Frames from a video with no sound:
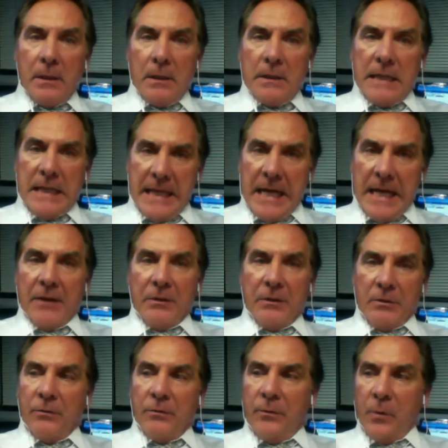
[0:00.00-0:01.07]

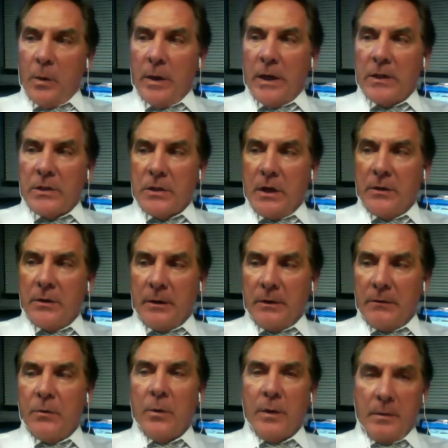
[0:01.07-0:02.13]
together for each other and
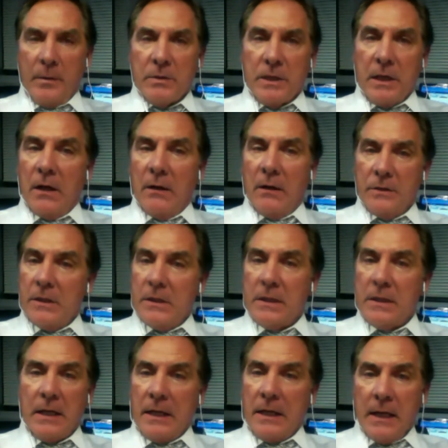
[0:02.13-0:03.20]
for themselves. He
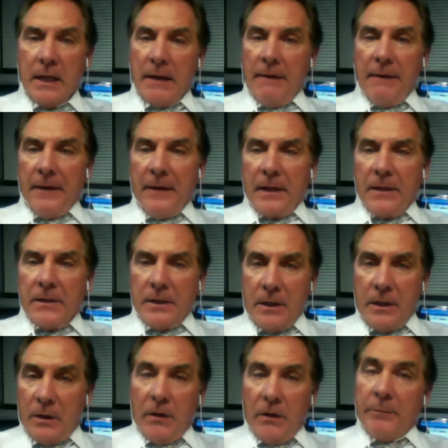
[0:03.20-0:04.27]
said,
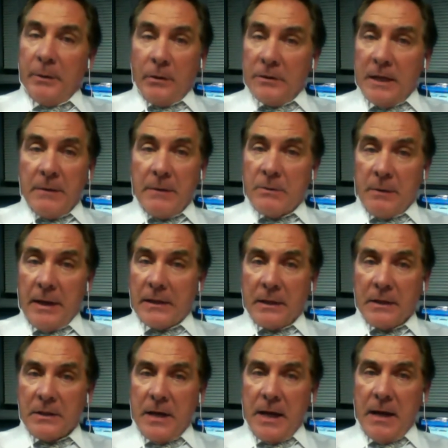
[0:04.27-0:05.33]
I've been on teams where that
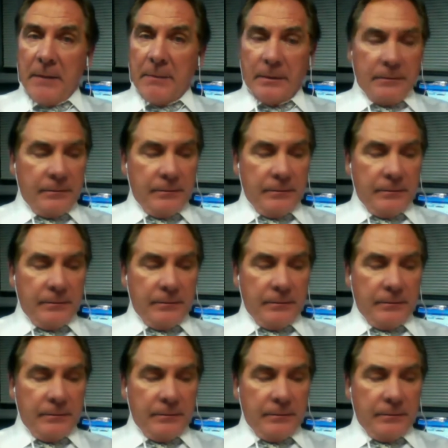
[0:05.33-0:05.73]
doesn't happen.